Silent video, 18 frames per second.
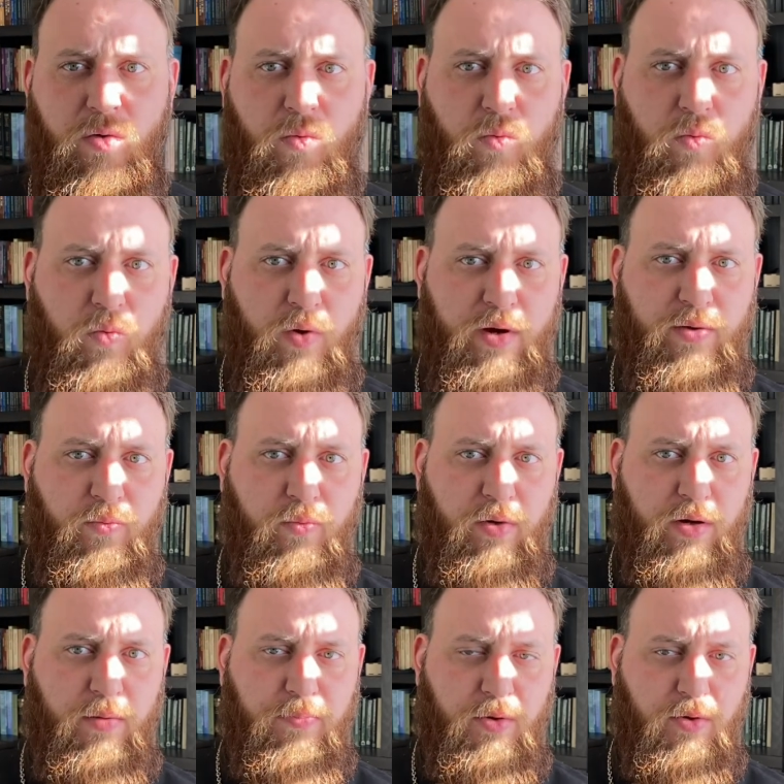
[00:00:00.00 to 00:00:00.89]
when
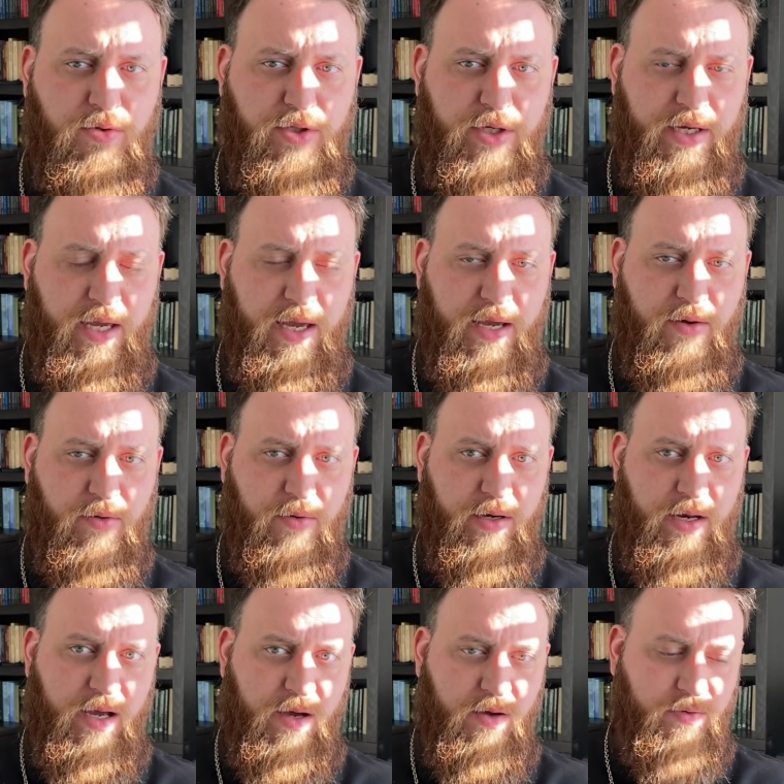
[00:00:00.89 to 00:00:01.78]
we're approaching anger
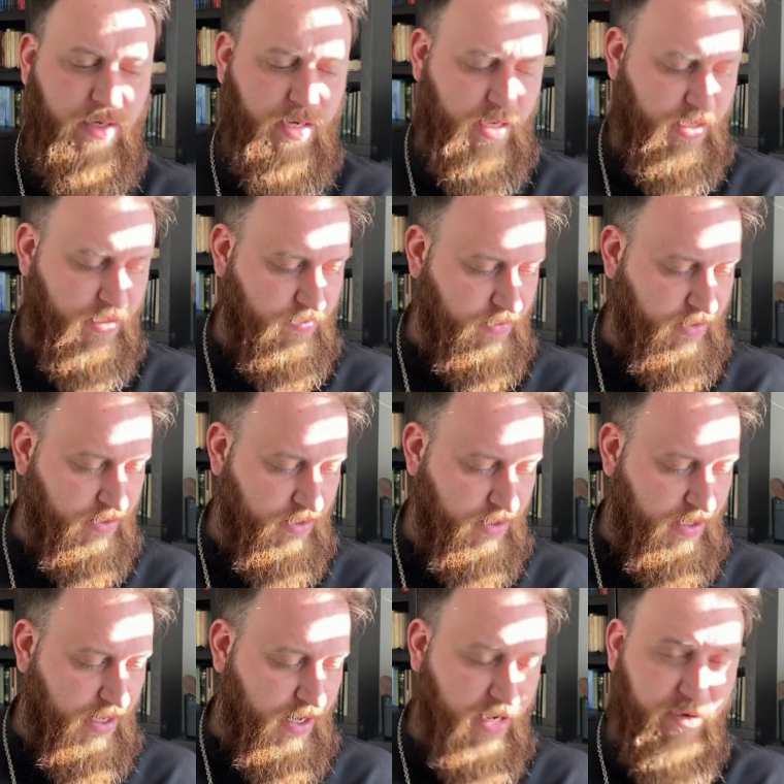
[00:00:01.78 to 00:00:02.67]
and how to handle it.
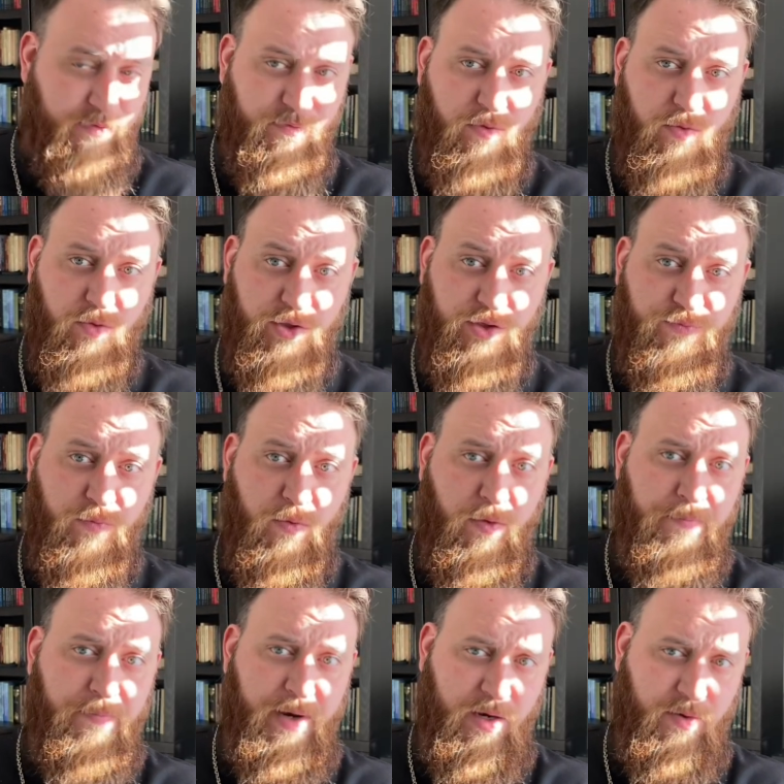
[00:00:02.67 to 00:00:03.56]
And of course,
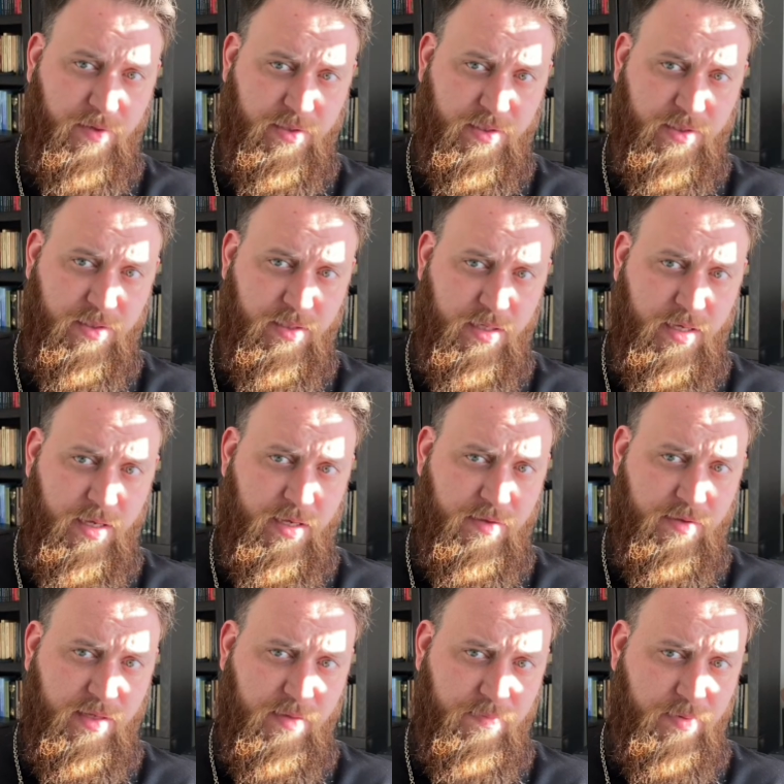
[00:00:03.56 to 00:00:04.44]
forbearance,
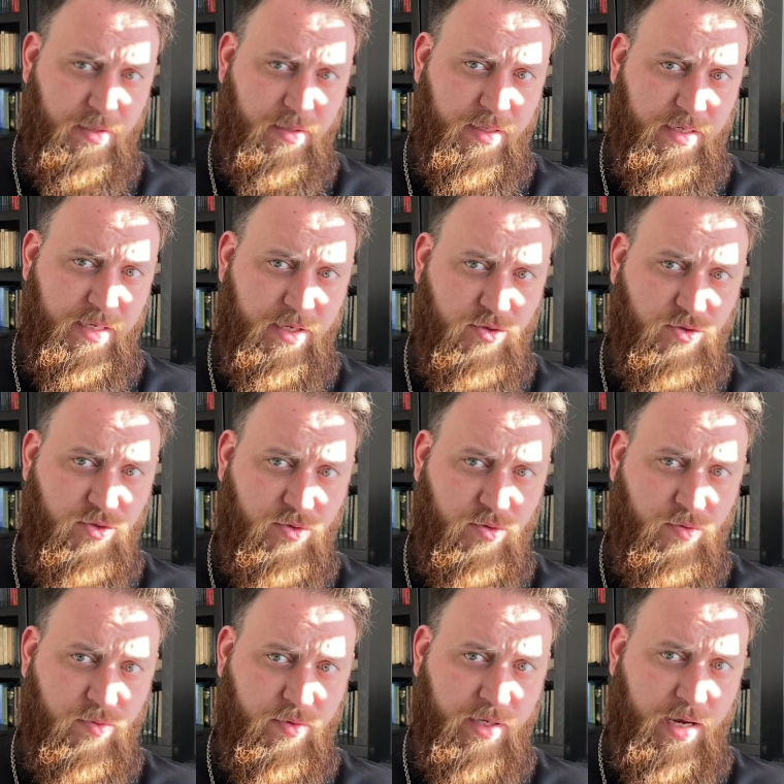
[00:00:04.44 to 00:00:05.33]
the ability
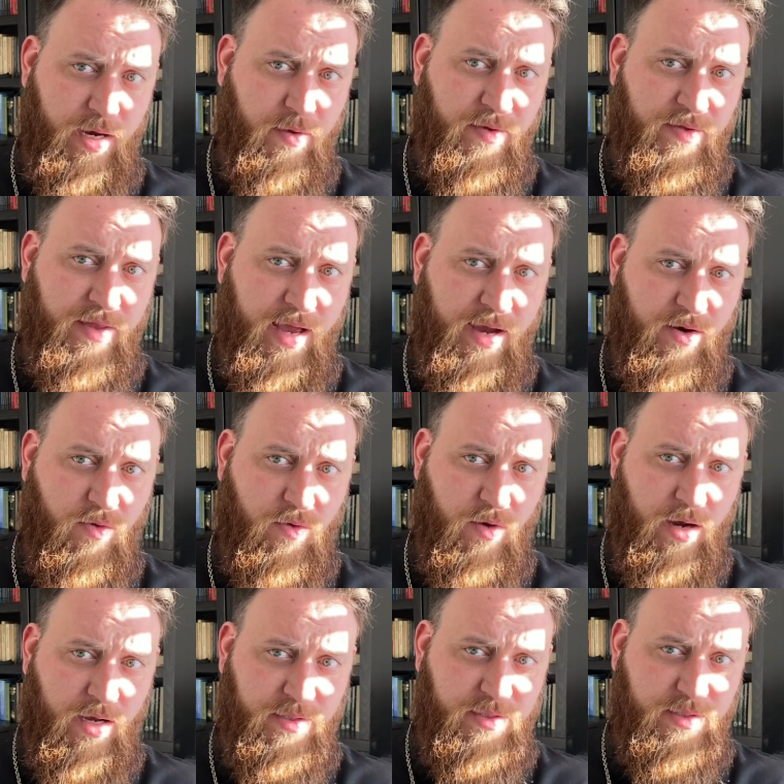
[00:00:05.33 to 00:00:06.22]
to carry that
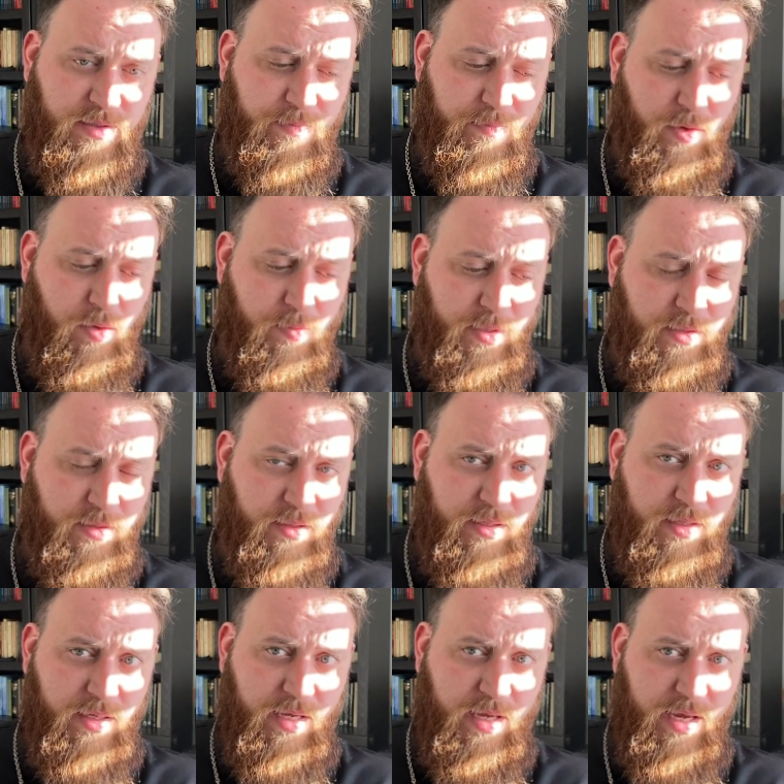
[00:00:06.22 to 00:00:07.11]
cross in the moment
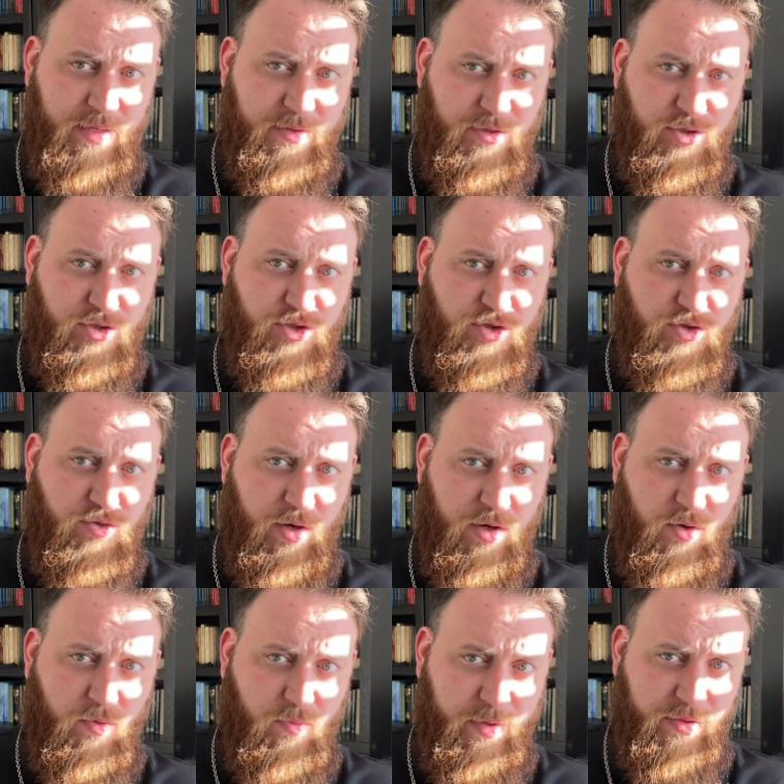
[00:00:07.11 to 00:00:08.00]
and to
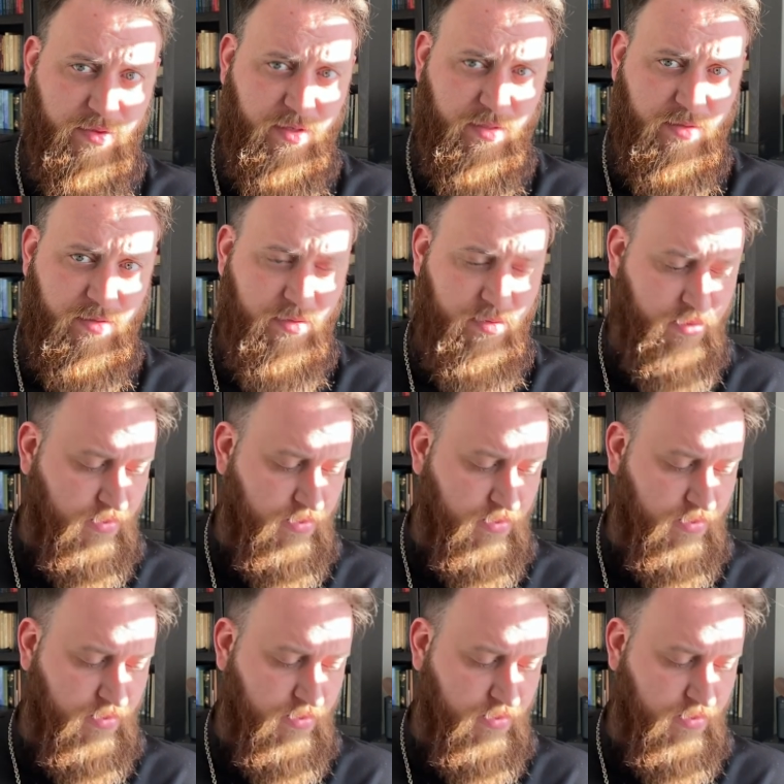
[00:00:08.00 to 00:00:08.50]
struggle with it.